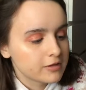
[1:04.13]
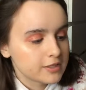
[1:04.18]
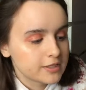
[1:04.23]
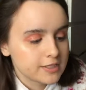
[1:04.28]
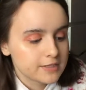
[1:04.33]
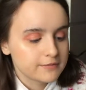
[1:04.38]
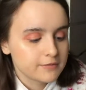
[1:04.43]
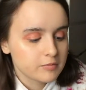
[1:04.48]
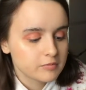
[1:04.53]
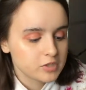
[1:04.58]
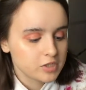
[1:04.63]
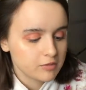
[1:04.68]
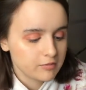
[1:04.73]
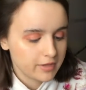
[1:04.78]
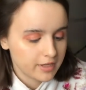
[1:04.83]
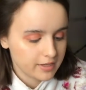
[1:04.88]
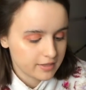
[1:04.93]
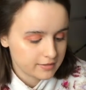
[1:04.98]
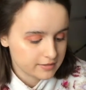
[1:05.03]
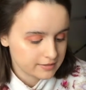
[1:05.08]
This is from
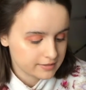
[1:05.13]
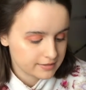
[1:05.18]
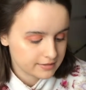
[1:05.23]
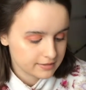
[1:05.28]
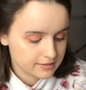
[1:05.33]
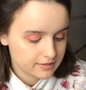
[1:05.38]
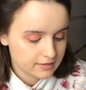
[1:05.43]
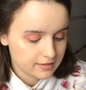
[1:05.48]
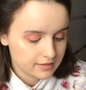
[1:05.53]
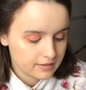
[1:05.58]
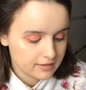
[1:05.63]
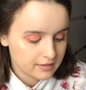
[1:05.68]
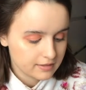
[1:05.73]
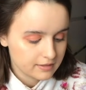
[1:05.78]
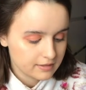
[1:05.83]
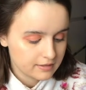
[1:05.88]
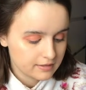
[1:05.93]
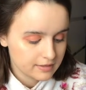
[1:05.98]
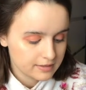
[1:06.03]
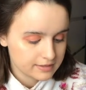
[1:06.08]
Joann's.
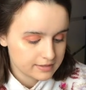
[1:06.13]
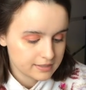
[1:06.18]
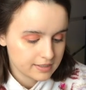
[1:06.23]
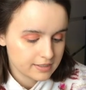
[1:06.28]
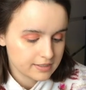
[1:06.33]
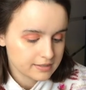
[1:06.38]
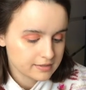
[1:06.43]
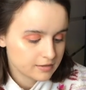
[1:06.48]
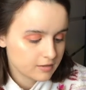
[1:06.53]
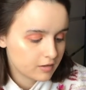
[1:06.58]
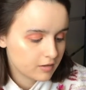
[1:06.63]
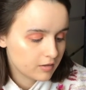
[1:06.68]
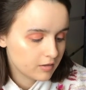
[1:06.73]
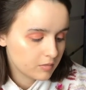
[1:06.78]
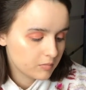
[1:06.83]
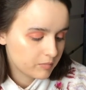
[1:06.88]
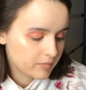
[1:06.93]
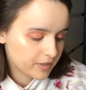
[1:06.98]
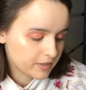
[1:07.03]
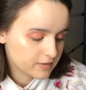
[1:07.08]
This is called
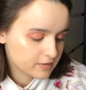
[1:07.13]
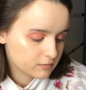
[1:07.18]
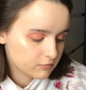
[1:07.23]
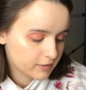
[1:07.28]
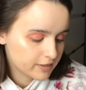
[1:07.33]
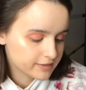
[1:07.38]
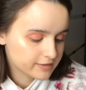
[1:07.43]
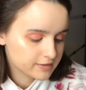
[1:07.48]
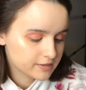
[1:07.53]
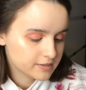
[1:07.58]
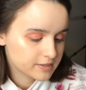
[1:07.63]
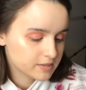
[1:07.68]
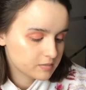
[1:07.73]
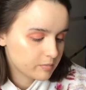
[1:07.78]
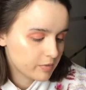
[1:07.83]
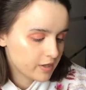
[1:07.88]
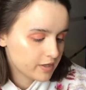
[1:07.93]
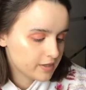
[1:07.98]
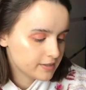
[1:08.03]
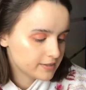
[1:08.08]
Big Twist
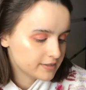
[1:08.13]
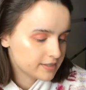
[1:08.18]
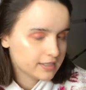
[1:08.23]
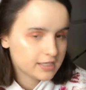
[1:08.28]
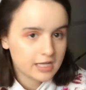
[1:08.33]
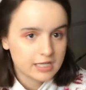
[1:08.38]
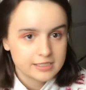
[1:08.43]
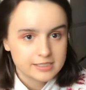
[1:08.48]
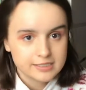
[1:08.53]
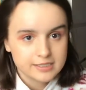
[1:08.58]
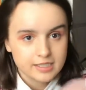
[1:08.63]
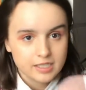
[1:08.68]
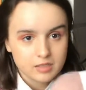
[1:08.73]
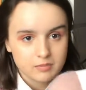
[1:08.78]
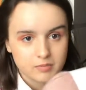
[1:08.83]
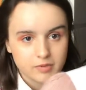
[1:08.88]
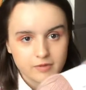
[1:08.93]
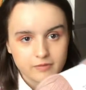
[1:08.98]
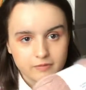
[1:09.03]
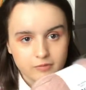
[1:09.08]
Spice, and I'd seen it
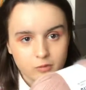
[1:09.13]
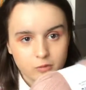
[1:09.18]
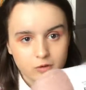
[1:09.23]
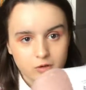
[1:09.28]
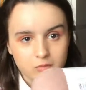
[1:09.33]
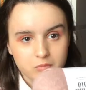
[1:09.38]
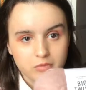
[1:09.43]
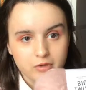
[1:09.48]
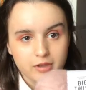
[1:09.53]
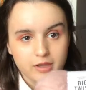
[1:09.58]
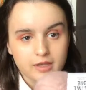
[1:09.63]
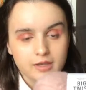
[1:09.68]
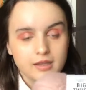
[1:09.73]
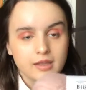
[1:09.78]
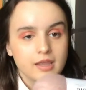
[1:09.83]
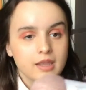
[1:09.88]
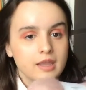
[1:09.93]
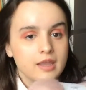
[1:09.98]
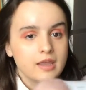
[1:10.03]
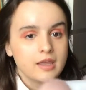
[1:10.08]
before, but
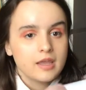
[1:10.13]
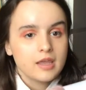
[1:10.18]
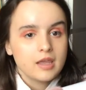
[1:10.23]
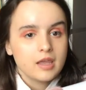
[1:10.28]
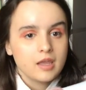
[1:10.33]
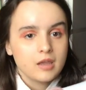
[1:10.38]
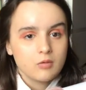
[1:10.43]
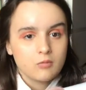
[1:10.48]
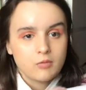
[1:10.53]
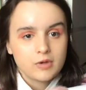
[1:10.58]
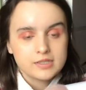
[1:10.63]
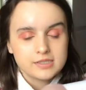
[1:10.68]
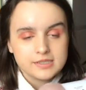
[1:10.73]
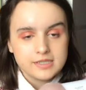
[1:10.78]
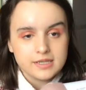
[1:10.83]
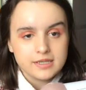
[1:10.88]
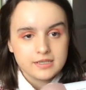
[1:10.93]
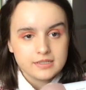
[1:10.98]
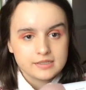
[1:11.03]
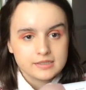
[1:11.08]
it
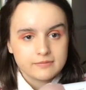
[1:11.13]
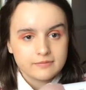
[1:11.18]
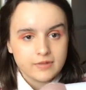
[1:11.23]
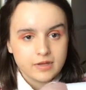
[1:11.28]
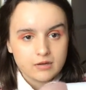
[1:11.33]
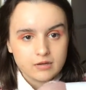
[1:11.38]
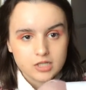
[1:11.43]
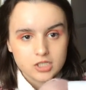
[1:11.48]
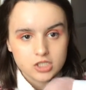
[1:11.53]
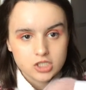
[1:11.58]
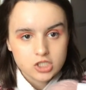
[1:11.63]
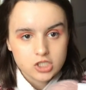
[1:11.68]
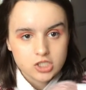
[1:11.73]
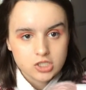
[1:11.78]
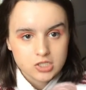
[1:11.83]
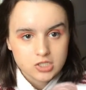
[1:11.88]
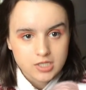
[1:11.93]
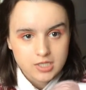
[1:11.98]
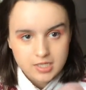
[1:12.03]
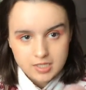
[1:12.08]
wasn't very
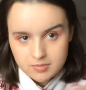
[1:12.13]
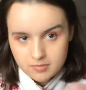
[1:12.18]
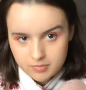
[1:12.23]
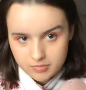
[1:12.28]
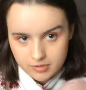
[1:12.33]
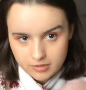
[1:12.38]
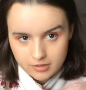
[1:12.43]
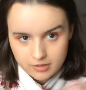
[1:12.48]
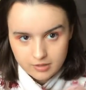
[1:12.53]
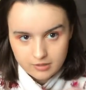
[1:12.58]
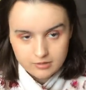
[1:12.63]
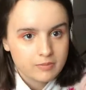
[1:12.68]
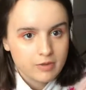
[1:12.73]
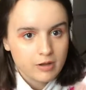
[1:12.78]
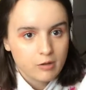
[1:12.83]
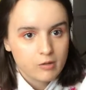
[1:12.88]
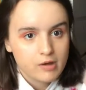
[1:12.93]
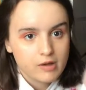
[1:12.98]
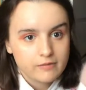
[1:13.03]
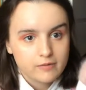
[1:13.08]
cheap.
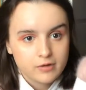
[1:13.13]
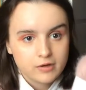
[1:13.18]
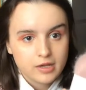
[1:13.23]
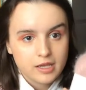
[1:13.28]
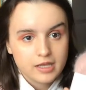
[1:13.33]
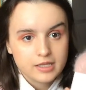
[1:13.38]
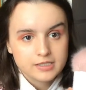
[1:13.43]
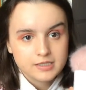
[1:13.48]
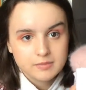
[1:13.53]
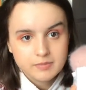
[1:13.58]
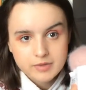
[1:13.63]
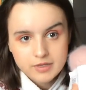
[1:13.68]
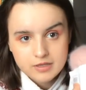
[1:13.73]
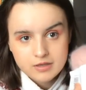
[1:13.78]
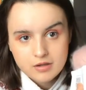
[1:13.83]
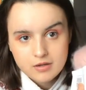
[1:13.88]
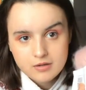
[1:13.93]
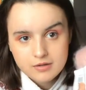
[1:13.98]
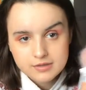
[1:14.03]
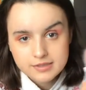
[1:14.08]
However, it's been
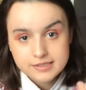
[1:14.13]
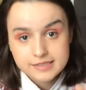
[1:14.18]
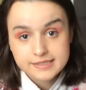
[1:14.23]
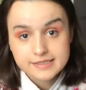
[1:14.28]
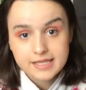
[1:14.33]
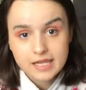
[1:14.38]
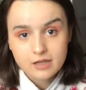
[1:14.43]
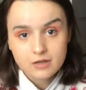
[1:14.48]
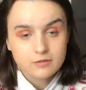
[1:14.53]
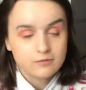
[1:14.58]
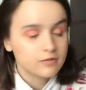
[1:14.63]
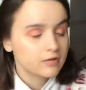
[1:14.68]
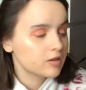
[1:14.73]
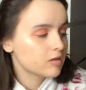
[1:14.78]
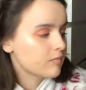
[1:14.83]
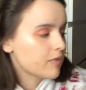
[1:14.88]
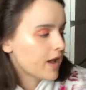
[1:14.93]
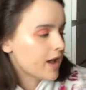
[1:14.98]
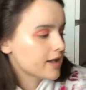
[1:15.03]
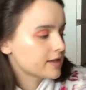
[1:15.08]
on sale for the
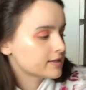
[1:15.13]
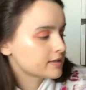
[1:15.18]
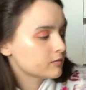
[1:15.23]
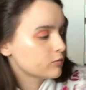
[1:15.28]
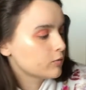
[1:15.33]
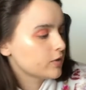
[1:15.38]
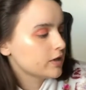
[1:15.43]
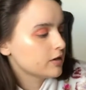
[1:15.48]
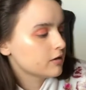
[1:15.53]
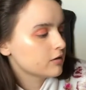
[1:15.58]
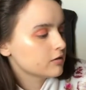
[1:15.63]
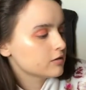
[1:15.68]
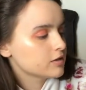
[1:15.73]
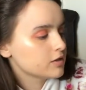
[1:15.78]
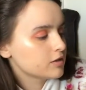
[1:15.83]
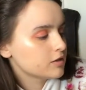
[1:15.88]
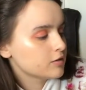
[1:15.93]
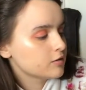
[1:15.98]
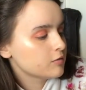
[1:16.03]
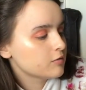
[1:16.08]
past week or
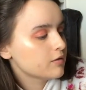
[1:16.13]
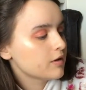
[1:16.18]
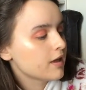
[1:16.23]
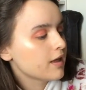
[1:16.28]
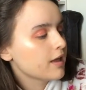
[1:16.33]
two,